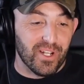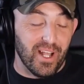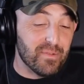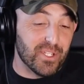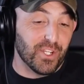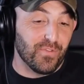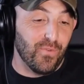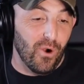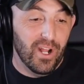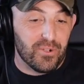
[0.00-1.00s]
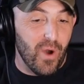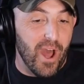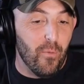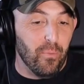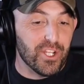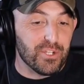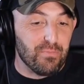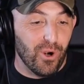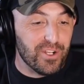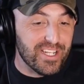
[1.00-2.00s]
I'm 6'4", so I don't play
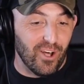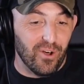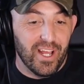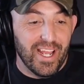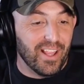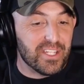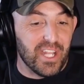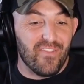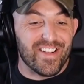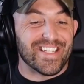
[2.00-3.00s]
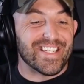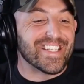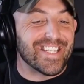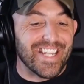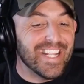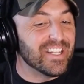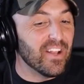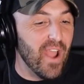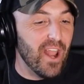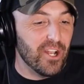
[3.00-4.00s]
sports unless I have a distinct
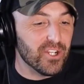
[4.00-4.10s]
advantage.